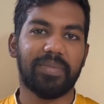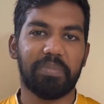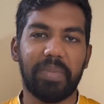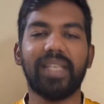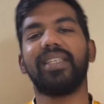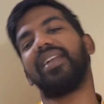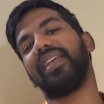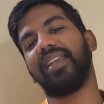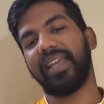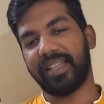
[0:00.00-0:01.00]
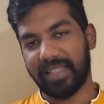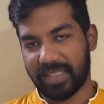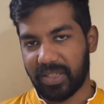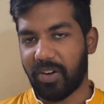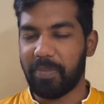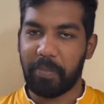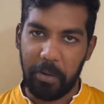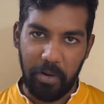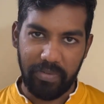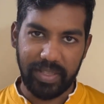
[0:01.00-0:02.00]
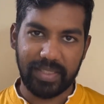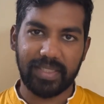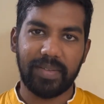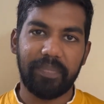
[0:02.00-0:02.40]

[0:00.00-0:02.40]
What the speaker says: Majorly like it's called province.